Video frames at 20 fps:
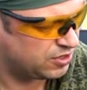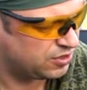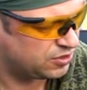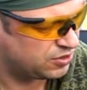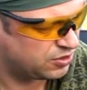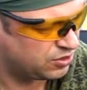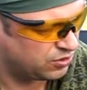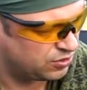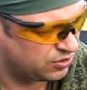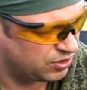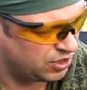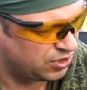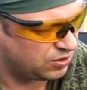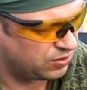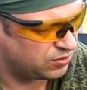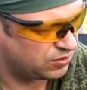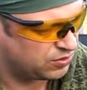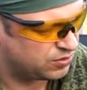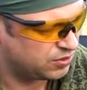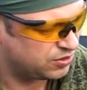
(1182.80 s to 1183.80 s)
so
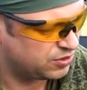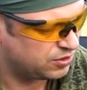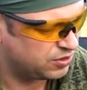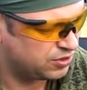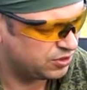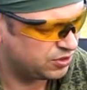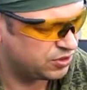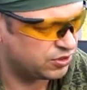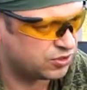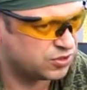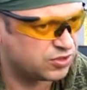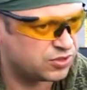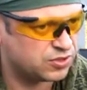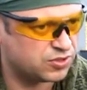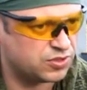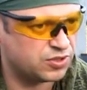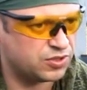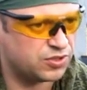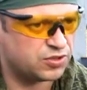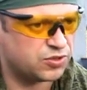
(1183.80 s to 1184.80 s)
now
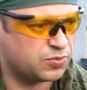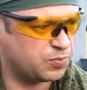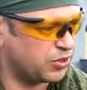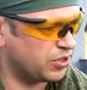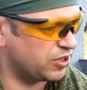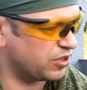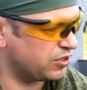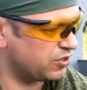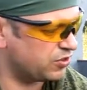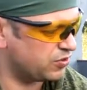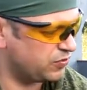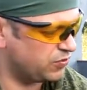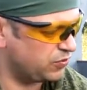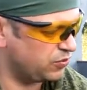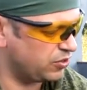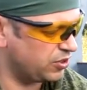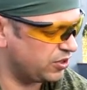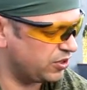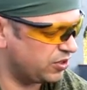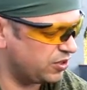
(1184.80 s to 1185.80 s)
the spring is
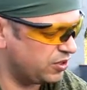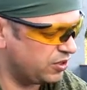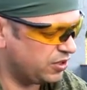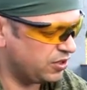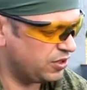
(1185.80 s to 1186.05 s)
fully